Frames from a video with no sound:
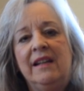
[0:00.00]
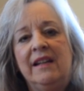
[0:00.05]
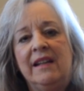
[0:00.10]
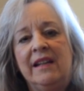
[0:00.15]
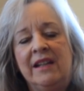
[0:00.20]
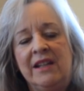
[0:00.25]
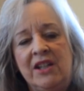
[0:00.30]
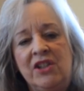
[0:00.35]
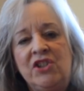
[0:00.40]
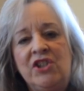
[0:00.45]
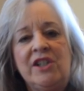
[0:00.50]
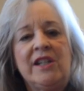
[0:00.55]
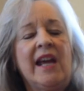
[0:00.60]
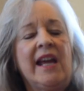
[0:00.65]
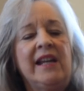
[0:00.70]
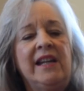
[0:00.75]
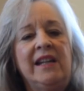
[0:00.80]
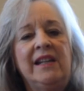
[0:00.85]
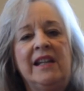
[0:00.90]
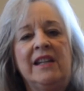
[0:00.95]

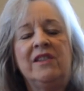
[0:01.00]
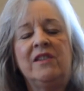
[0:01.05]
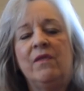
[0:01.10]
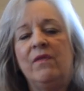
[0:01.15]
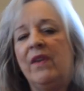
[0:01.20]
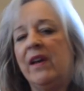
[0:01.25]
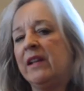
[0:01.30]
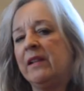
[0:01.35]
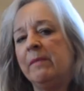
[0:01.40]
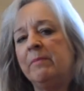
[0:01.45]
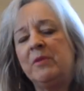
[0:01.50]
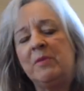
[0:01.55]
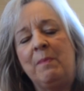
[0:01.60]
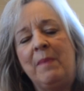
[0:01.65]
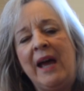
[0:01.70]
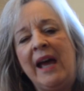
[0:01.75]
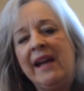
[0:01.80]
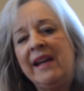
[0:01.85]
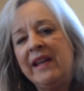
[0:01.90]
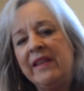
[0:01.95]
initiated and developed
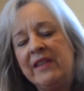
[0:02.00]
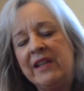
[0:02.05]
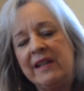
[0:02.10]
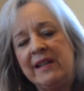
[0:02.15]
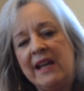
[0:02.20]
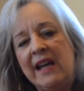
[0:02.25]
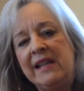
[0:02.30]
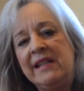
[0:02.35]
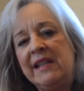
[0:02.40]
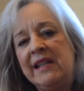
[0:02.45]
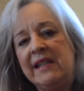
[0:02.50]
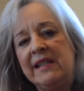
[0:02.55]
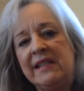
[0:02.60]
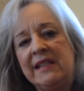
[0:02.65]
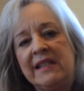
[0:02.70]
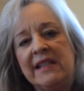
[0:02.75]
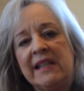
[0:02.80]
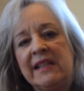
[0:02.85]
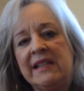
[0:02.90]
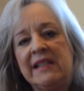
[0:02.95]
back in the
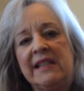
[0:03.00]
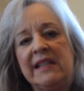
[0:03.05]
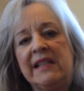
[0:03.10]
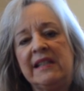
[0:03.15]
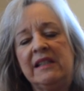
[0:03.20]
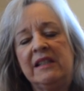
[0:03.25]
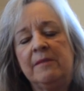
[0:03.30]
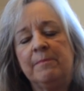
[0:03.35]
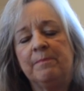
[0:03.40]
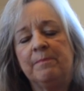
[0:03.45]
1960s.